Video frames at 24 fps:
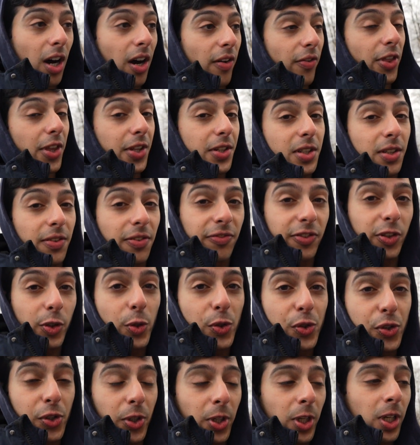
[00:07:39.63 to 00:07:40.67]
of the
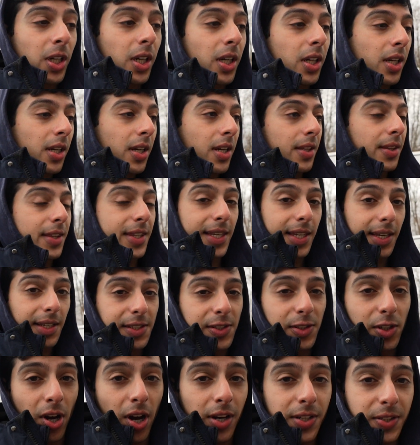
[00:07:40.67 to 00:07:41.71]
diffuser, the
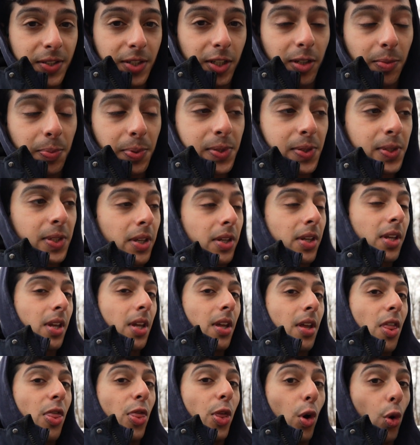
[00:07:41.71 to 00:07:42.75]
exhaust tips,
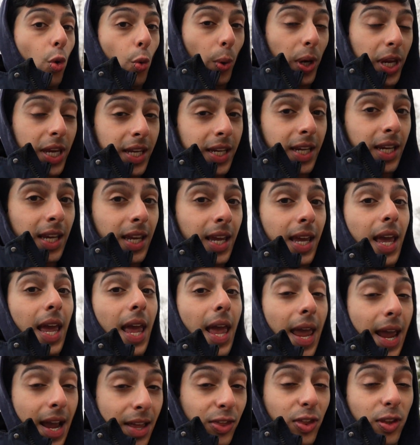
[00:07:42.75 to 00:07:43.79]
the wing,
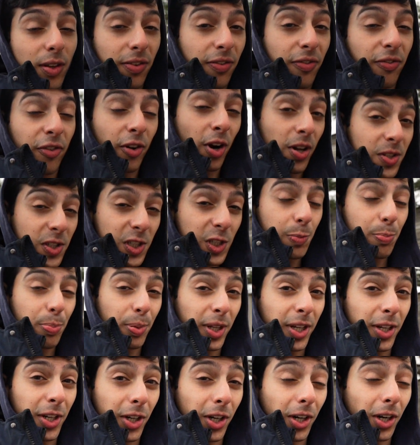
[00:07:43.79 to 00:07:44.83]
and the front
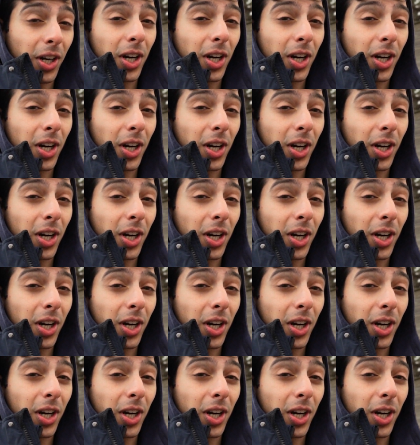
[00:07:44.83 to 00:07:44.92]
splitter